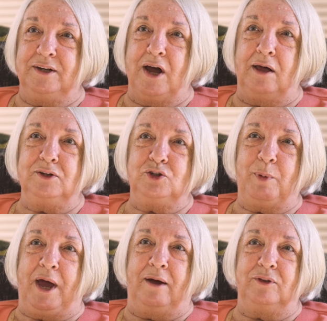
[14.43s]
knowledge
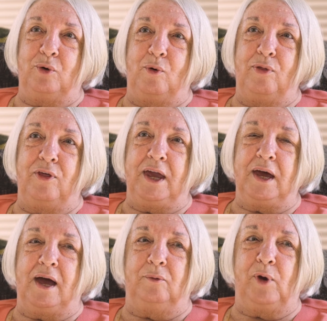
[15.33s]
about the whole thing,
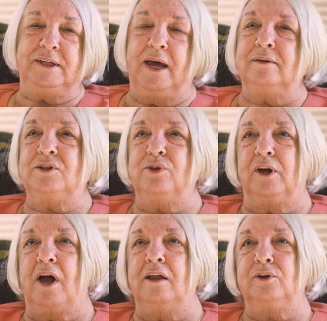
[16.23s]
right down to
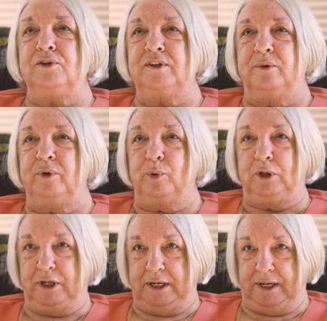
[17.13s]
the colors that we
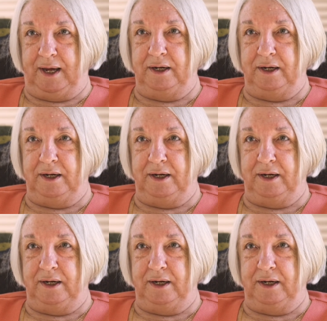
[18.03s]
were looking